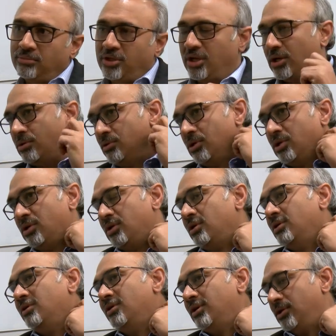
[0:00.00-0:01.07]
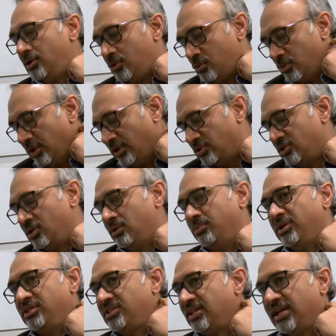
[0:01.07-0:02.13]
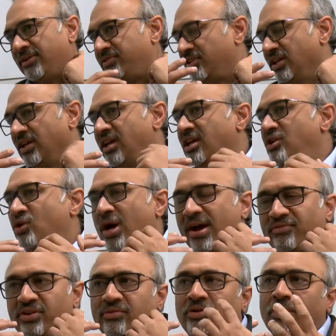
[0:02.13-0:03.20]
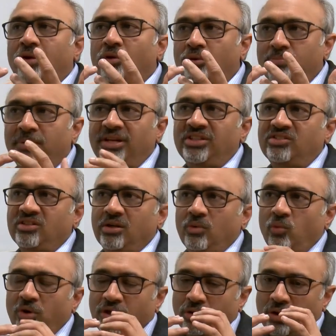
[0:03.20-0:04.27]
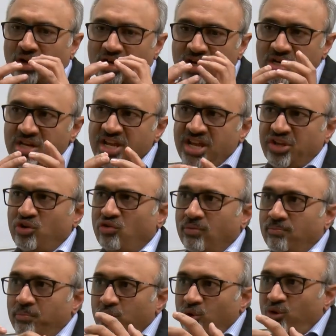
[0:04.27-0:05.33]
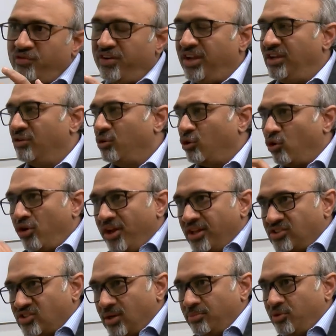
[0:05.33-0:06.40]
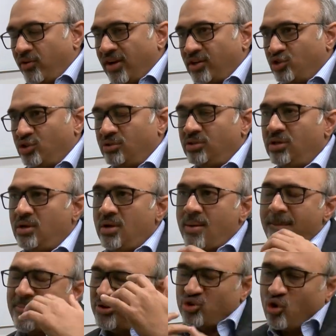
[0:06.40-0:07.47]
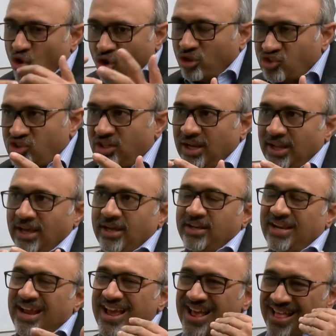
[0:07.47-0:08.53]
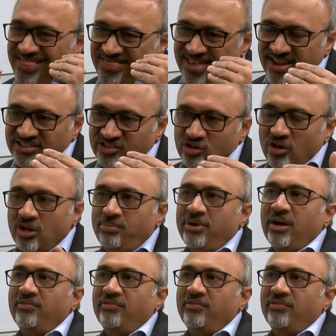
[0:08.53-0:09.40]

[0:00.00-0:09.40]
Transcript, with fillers: you know? But doing. Doing, yes, so I mean, it's everything. You have to have a growth mindset where you're learning, you're improving, you're growing in some direction, but you're constantly at it. That's gotta be our